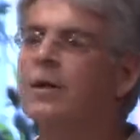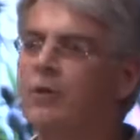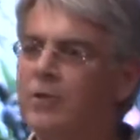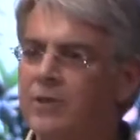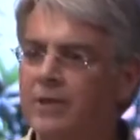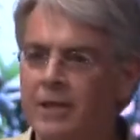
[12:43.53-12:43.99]

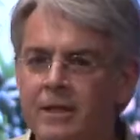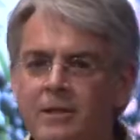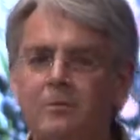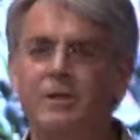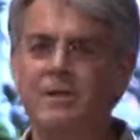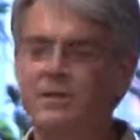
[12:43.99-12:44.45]
Not that
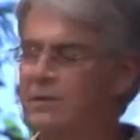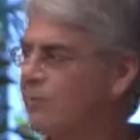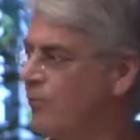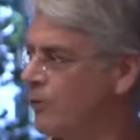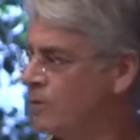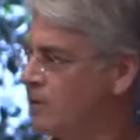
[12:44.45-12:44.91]

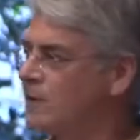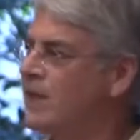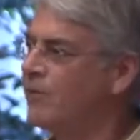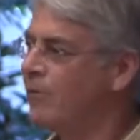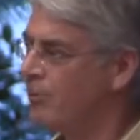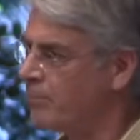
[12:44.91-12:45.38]
intrinsic forces
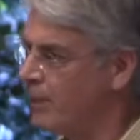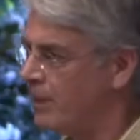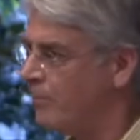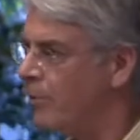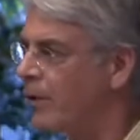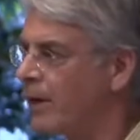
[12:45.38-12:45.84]
have not been
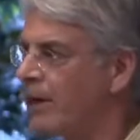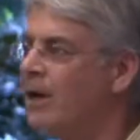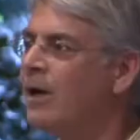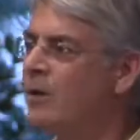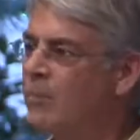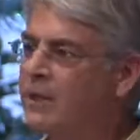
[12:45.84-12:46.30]
at work,
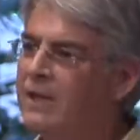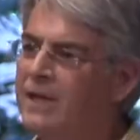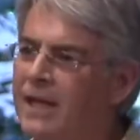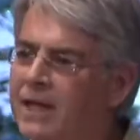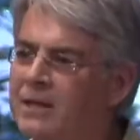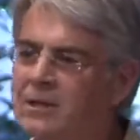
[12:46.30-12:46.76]
but
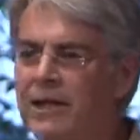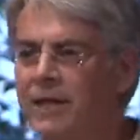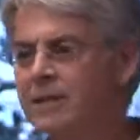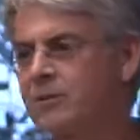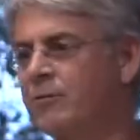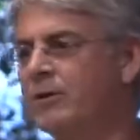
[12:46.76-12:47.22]
the
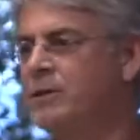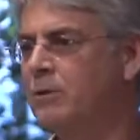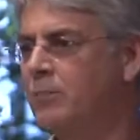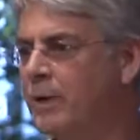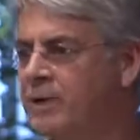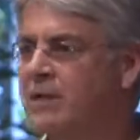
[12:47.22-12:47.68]

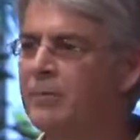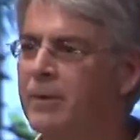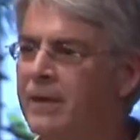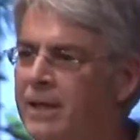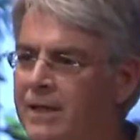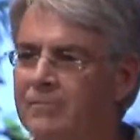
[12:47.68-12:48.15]
extrinsic ones, I
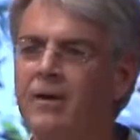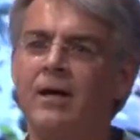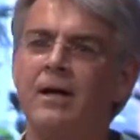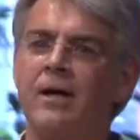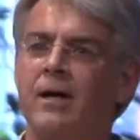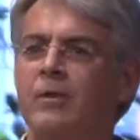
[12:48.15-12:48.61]
believe,
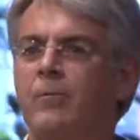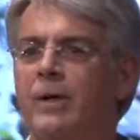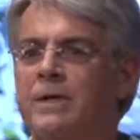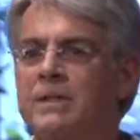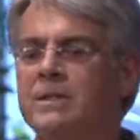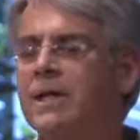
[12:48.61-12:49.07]
are the
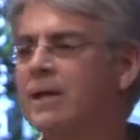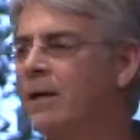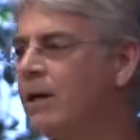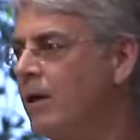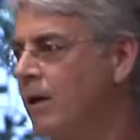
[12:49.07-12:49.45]
ones that